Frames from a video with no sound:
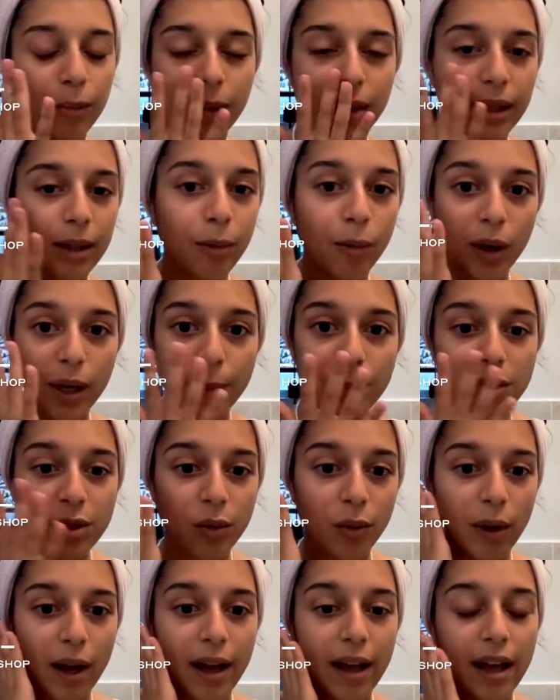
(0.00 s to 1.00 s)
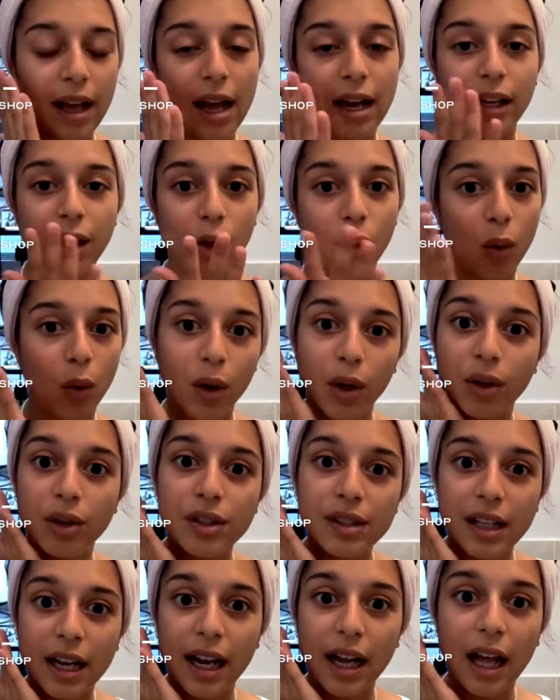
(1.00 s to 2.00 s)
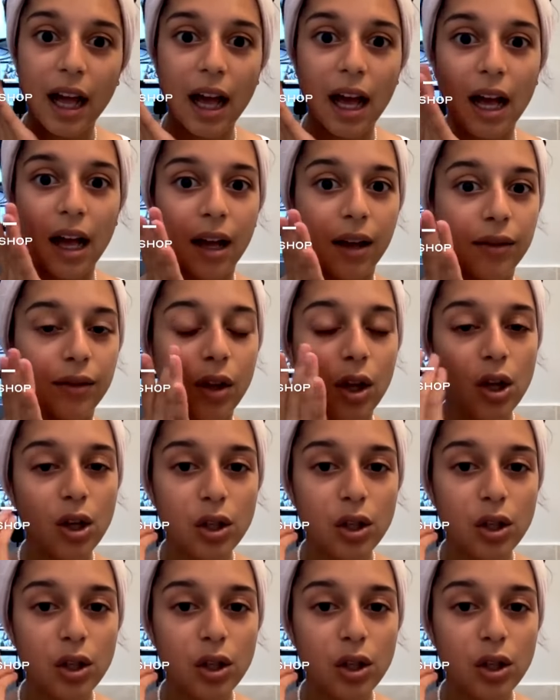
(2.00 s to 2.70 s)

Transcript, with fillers: really wipes away any oils that i have